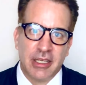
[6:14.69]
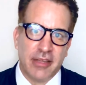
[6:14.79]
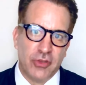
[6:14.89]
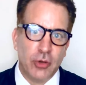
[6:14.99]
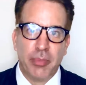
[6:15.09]

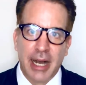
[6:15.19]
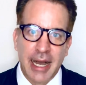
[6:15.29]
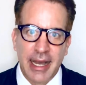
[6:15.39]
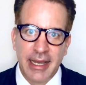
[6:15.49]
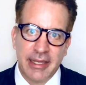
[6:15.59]
If you
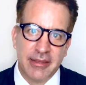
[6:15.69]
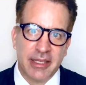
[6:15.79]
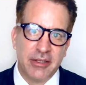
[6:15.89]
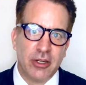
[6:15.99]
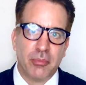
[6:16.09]
buy,
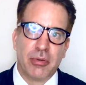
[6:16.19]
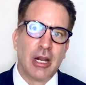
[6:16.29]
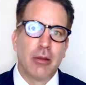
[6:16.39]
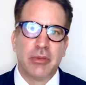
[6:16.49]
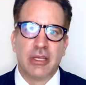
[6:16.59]
then you're
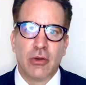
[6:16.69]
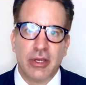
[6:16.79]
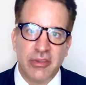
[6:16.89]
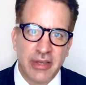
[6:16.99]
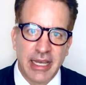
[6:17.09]
probably
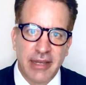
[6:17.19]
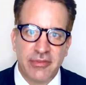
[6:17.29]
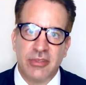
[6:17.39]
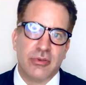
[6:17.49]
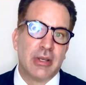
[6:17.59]
going to have
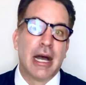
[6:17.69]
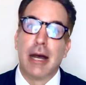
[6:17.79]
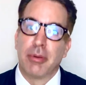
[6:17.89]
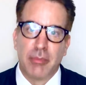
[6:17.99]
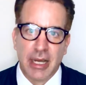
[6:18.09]
to
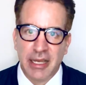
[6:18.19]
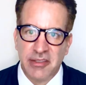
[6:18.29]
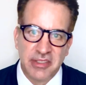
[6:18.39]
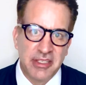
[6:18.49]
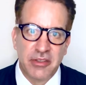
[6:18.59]

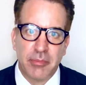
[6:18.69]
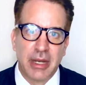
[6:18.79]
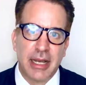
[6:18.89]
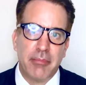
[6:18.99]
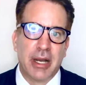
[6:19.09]
compromise either
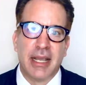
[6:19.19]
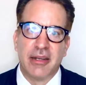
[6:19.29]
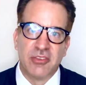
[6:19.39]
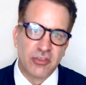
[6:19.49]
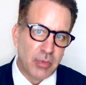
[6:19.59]
by
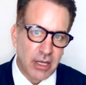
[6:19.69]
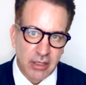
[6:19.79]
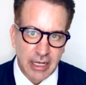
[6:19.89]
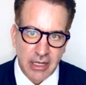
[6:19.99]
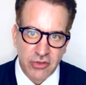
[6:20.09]
buying a
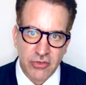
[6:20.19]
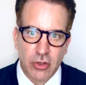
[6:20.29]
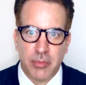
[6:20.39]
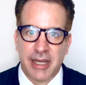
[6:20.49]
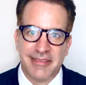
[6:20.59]
smaller house
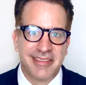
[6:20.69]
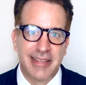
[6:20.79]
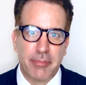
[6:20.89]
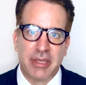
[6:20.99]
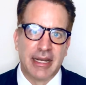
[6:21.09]
or by
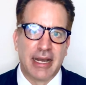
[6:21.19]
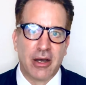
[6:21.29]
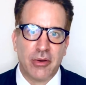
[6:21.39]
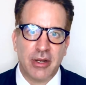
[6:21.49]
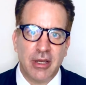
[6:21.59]
stepping
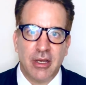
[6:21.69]
out